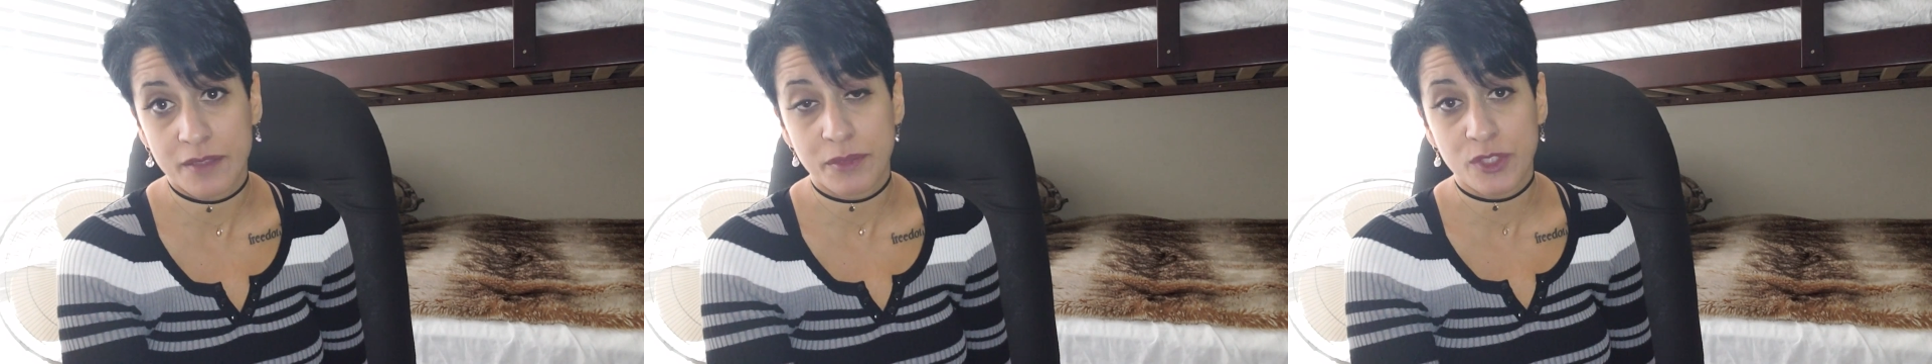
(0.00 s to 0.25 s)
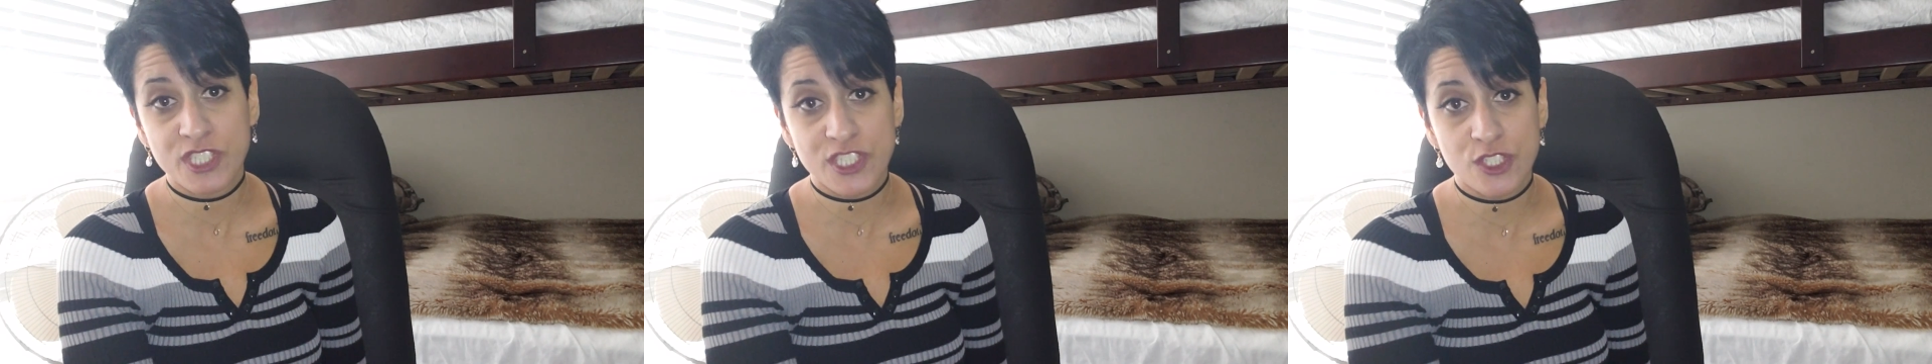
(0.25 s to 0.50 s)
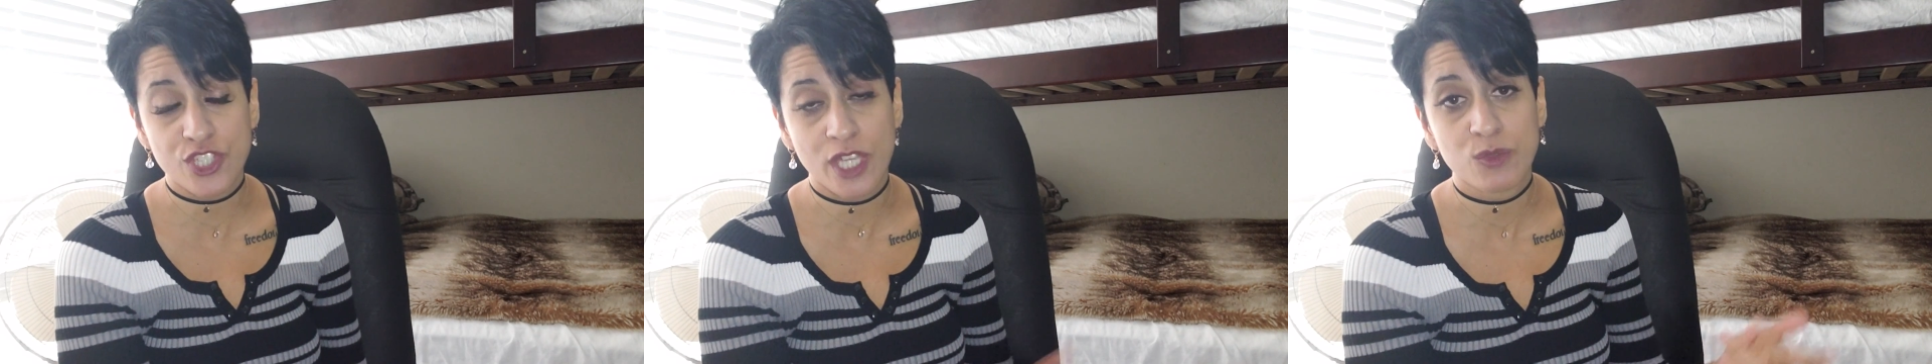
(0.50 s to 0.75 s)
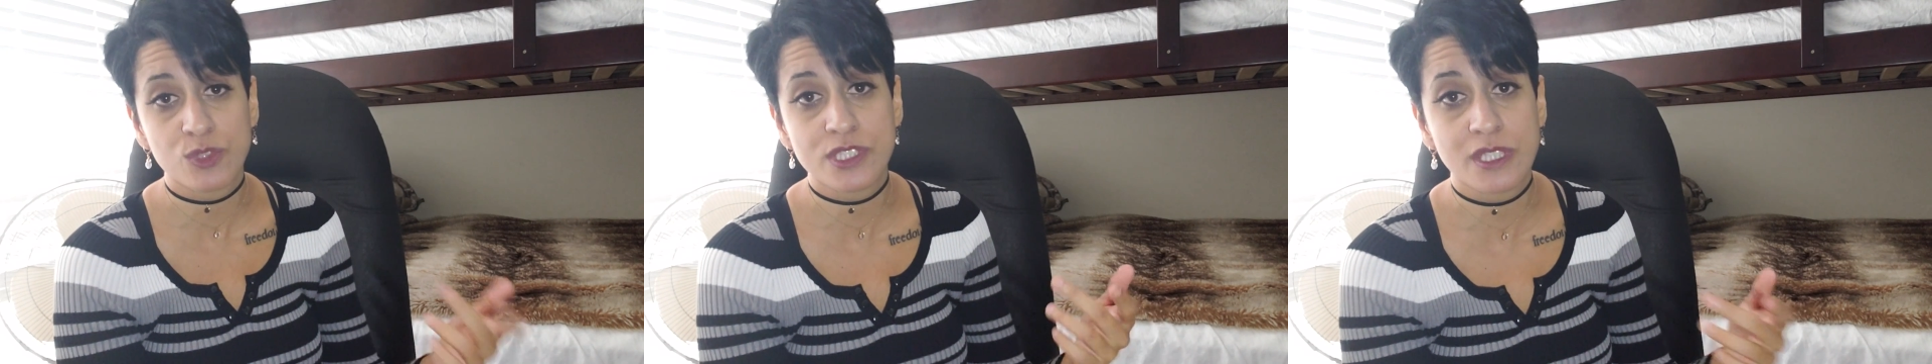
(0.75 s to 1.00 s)
Marissa
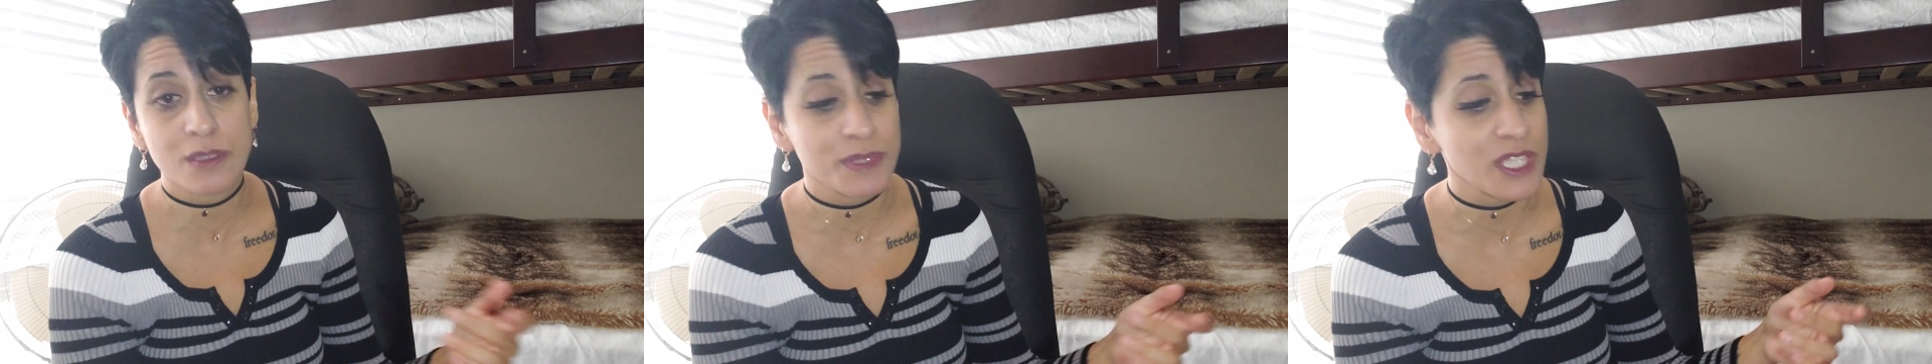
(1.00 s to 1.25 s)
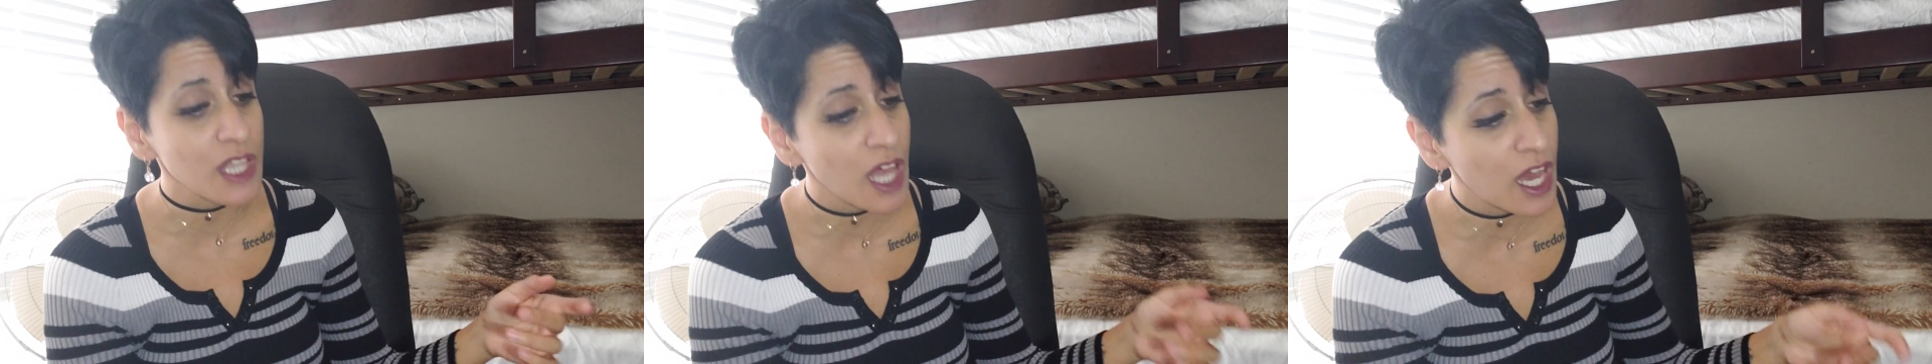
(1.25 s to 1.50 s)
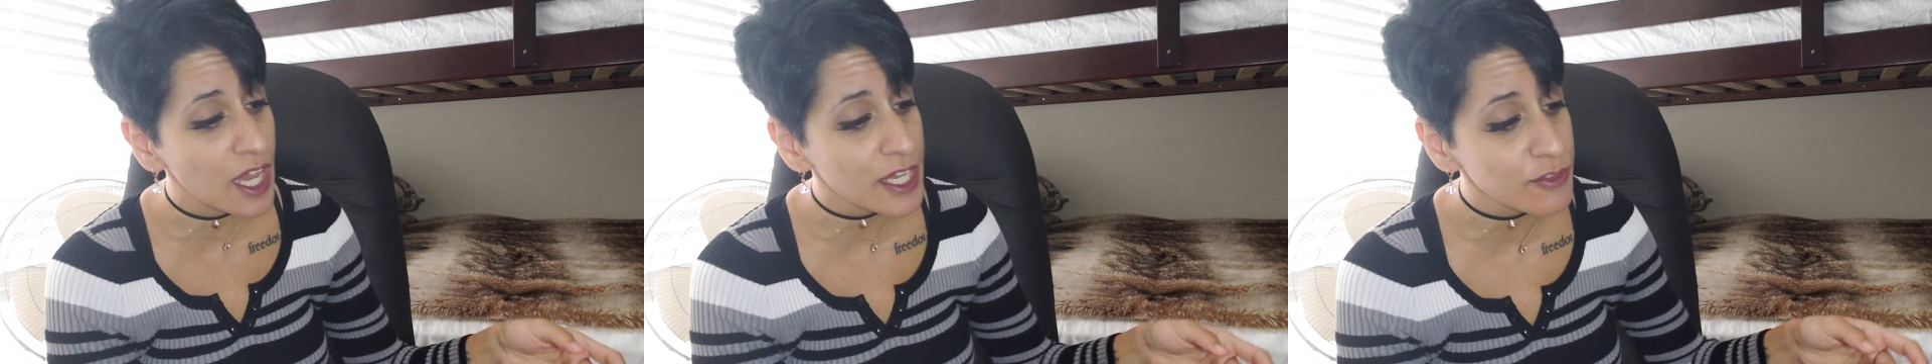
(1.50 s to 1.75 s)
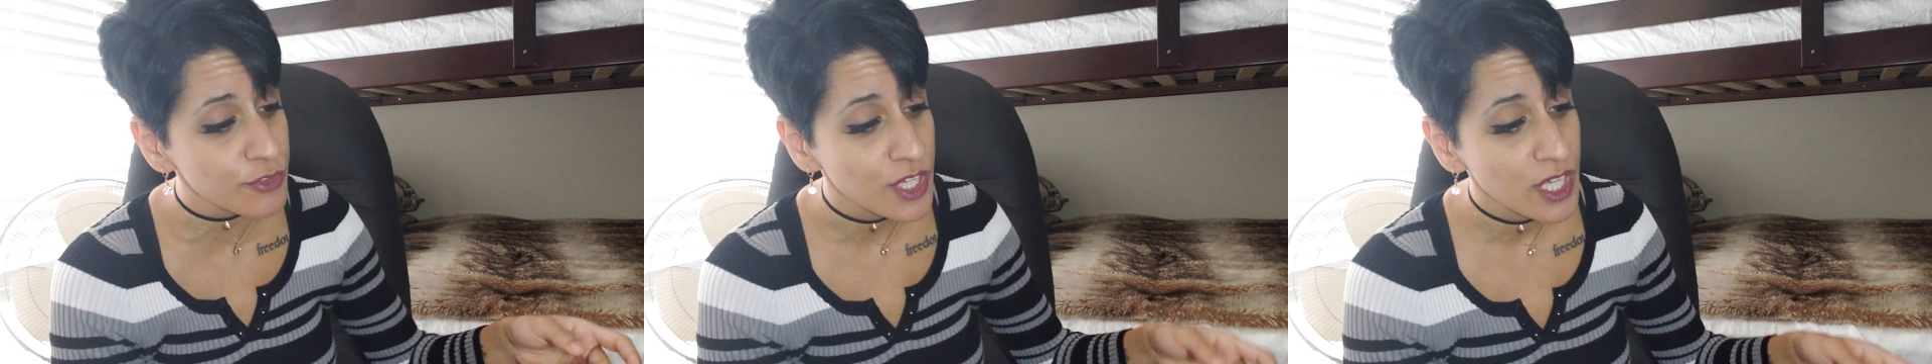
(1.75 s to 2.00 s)
Shen would still be alive.